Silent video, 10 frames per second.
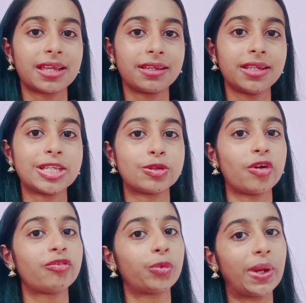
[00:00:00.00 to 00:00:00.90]
cycle is
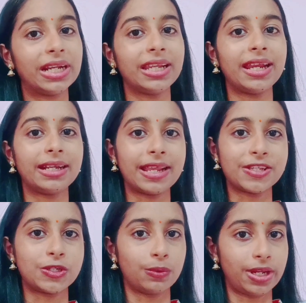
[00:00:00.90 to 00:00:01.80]
of 28
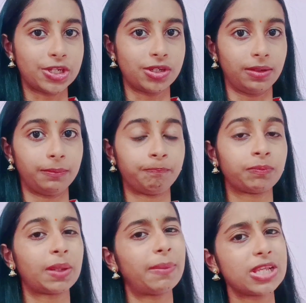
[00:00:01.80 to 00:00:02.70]
days duration,
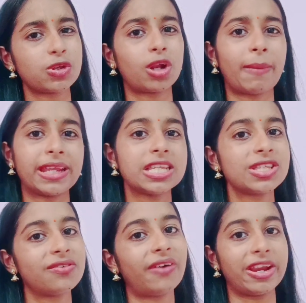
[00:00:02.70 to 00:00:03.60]
plus or
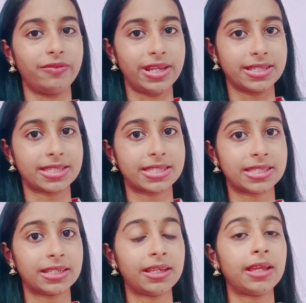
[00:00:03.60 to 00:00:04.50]
minus 5
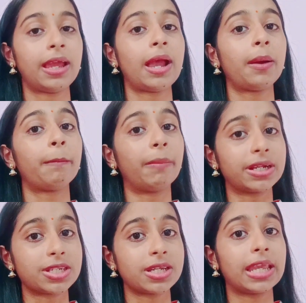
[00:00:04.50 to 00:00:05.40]
days.
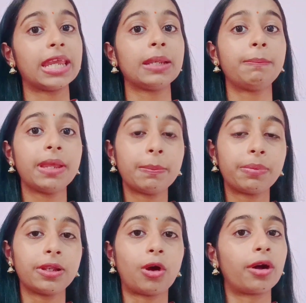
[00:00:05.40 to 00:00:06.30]
But in
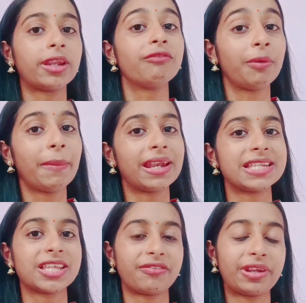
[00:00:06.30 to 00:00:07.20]
people or in
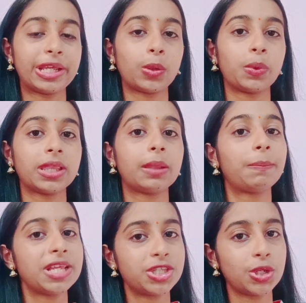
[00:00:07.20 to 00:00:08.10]
women suffering
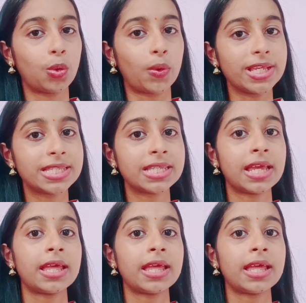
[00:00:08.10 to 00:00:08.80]
with PCOS,